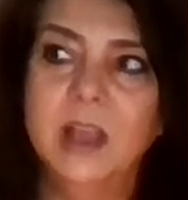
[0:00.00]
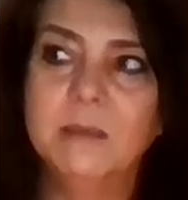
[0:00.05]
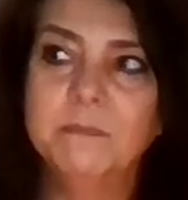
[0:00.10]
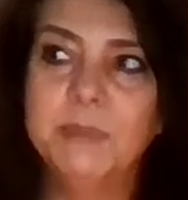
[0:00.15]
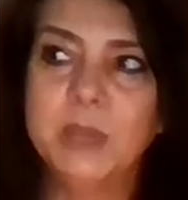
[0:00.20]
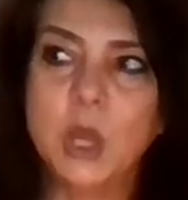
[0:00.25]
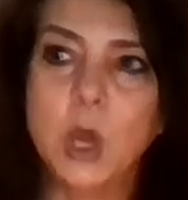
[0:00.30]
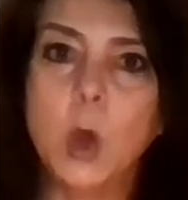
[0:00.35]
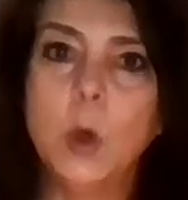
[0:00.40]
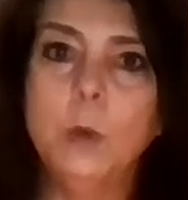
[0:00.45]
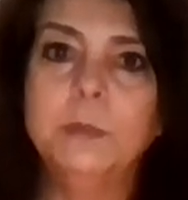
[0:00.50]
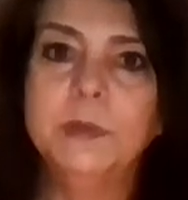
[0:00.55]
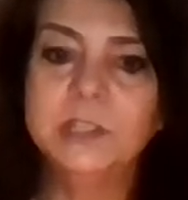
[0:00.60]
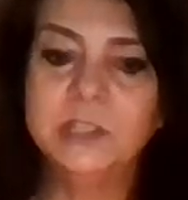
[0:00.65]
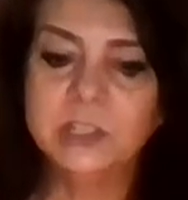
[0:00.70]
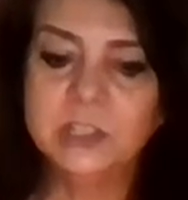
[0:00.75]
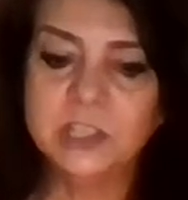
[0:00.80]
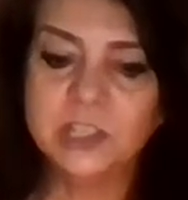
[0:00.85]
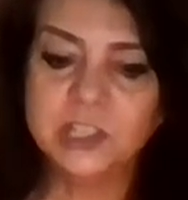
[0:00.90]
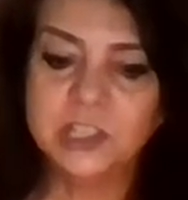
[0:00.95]
Be open
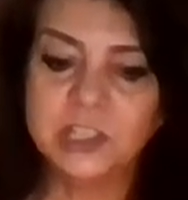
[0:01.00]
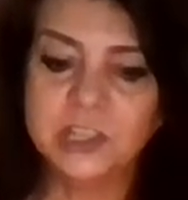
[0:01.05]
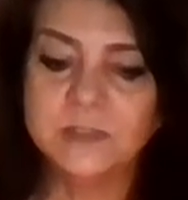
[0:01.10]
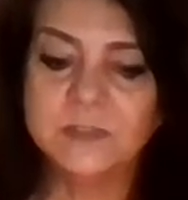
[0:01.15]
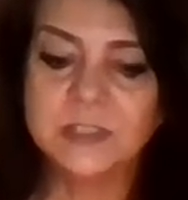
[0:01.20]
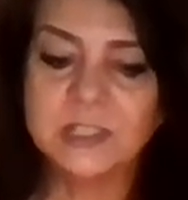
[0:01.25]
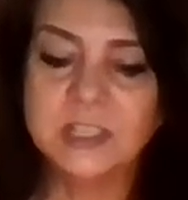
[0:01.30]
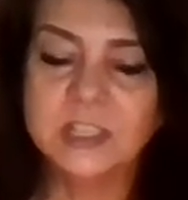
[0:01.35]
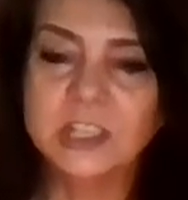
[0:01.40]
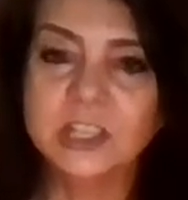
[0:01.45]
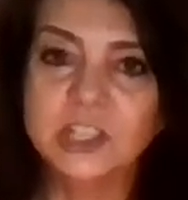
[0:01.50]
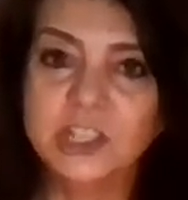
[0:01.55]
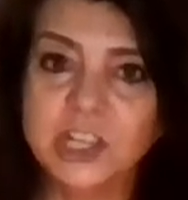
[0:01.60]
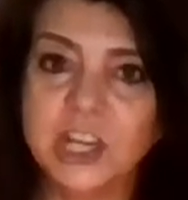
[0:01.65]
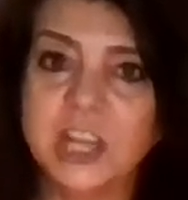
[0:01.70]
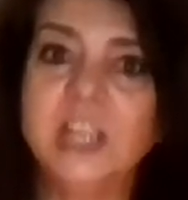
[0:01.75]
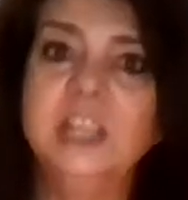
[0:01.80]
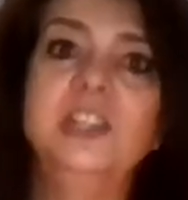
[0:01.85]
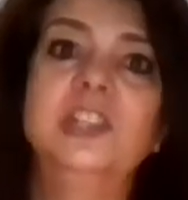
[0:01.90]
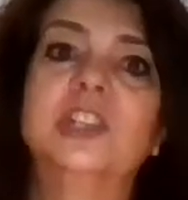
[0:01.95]
to the shifts and the
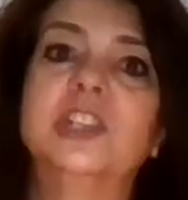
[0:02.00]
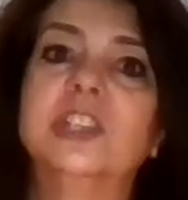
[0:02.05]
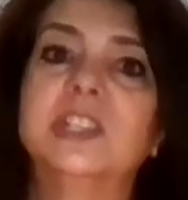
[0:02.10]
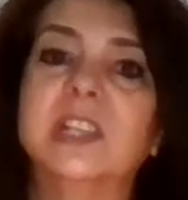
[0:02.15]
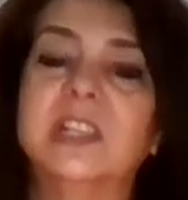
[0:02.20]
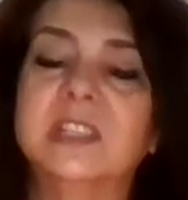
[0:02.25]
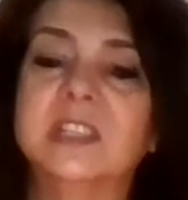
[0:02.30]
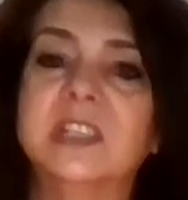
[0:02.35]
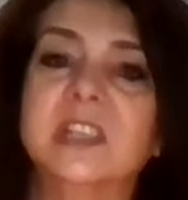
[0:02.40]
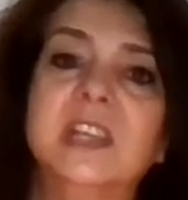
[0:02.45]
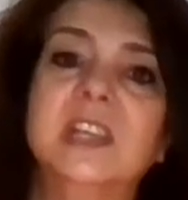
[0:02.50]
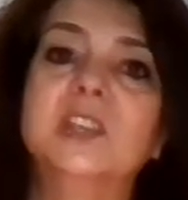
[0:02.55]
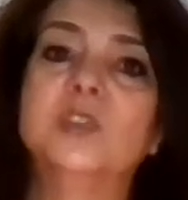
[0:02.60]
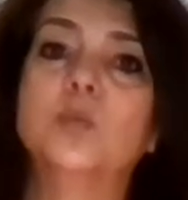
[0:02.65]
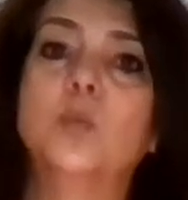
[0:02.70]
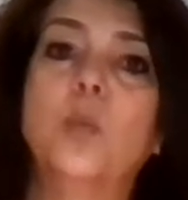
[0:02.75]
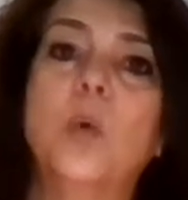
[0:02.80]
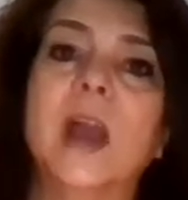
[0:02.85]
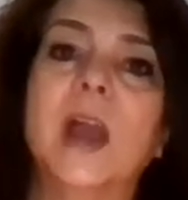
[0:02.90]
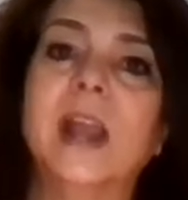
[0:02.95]
changes as things
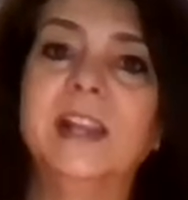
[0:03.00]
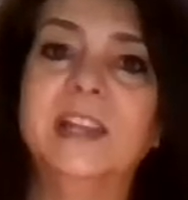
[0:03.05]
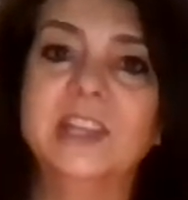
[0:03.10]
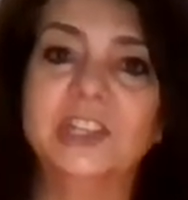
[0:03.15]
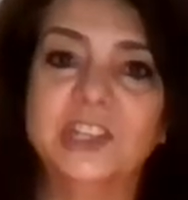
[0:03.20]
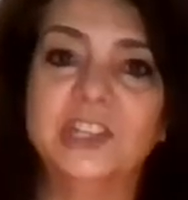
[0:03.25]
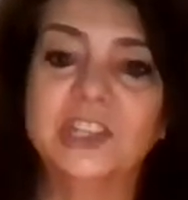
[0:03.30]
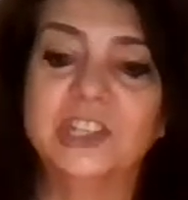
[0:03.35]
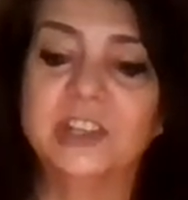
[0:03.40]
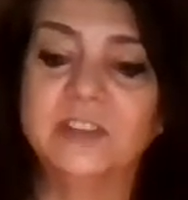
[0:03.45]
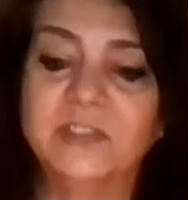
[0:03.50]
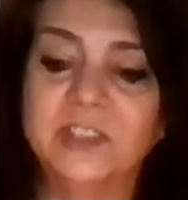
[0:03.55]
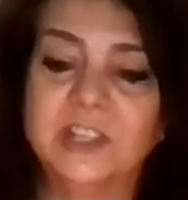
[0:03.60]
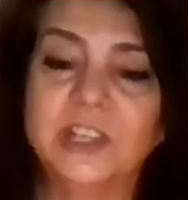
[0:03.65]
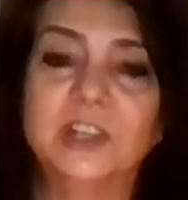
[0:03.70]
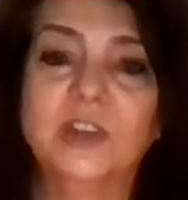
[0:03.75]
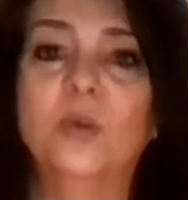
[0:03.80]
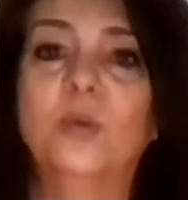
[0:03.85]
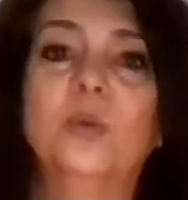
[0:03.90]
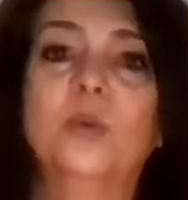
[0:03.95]
wind and shift
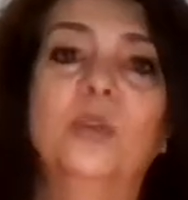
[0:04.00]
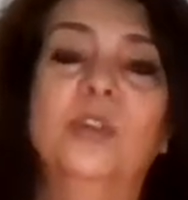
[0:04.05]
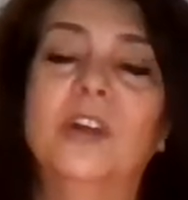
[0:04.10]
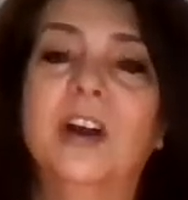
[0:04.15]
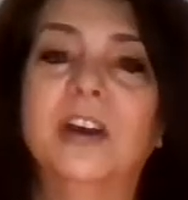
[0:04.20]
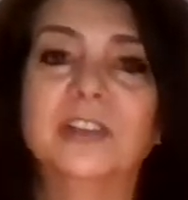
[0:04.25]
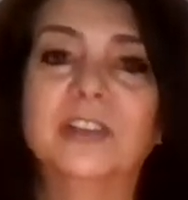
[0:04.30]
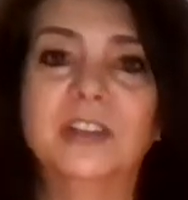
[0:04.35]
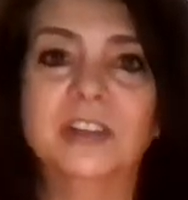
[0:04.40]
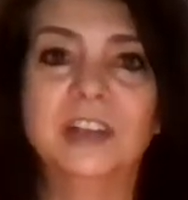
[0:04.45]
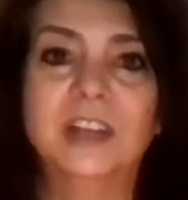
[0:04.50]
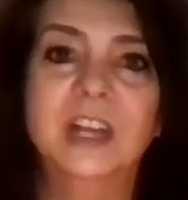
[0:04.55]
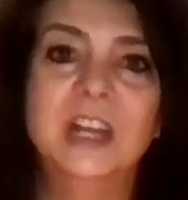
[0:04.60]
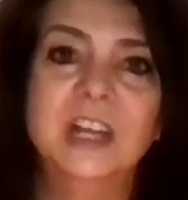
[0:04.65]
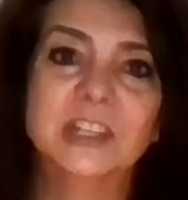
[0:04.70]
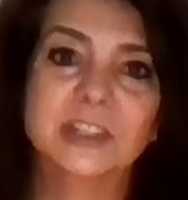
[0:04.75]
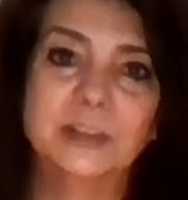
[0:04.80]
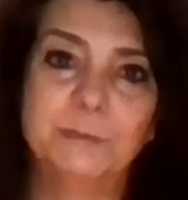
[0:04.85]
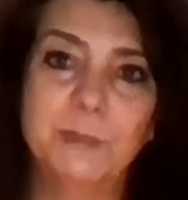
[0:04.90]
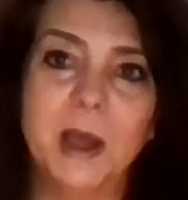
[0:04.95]
and go along the
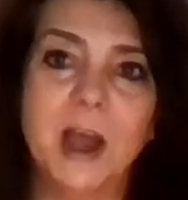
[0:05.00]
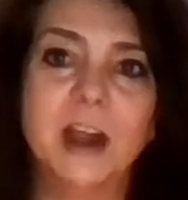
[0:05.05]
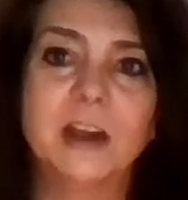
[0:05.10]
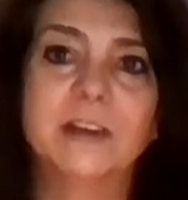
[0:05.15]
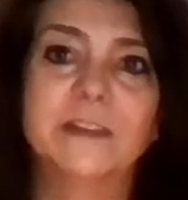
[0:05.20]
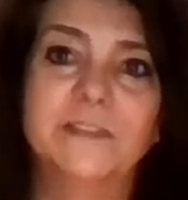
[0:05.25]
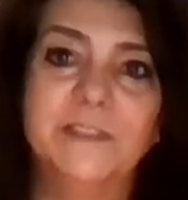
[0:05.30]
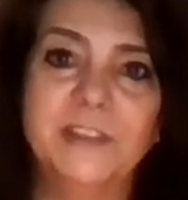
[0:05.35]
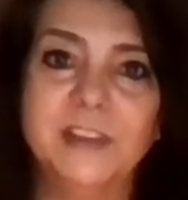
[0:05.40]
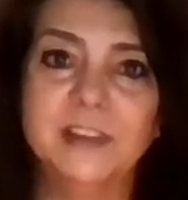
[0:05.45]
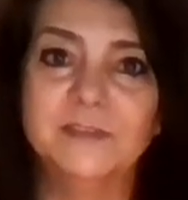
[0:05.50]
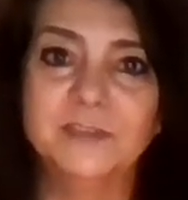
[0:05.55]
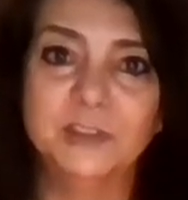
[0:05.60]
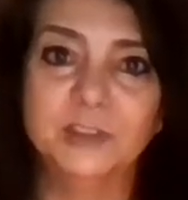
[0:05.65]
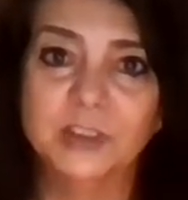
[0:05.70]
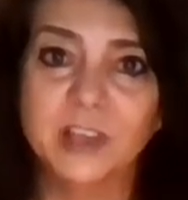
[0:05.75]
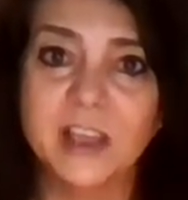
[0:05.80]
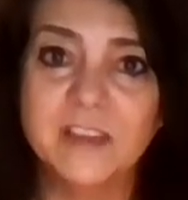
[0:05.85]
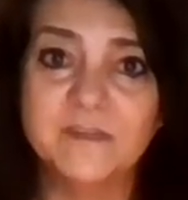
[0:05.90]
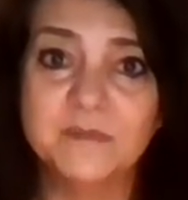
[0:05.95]
topography of your
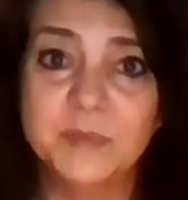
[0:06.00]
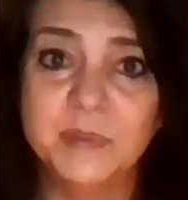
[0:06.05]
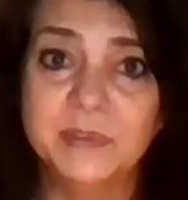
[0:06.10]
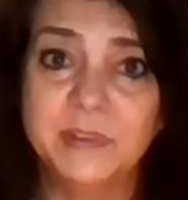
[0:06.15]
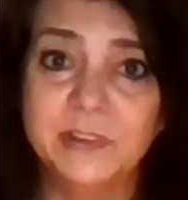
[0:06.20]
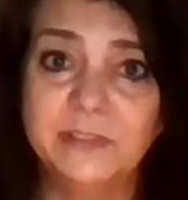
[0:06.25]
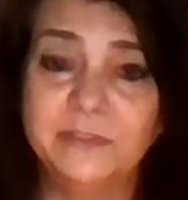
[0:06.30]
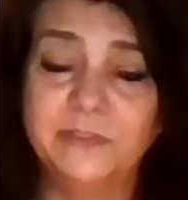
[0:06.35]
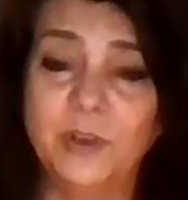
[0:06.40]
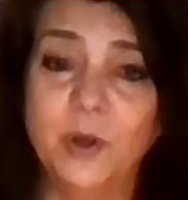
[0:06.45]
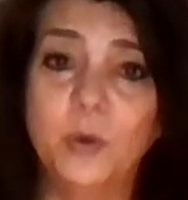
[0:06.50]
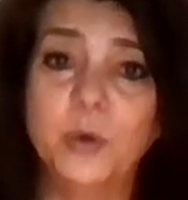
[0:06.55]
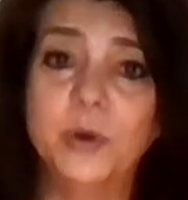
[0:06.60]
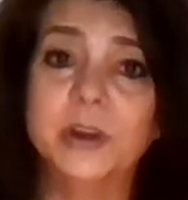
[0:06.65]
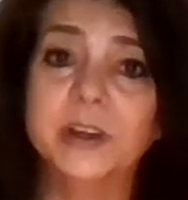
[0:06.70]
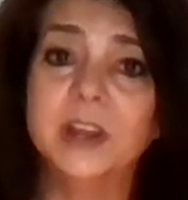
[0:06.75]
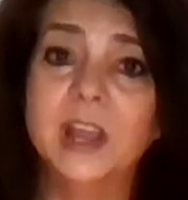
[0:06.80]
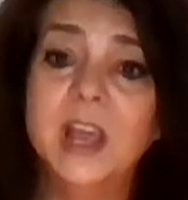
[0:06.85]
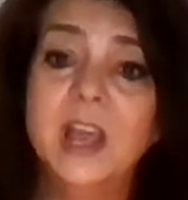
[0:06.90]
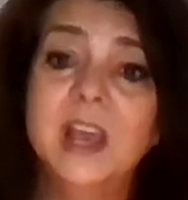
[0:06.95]
life moving
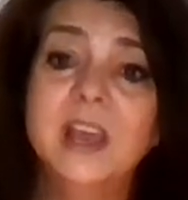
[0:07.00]
forward.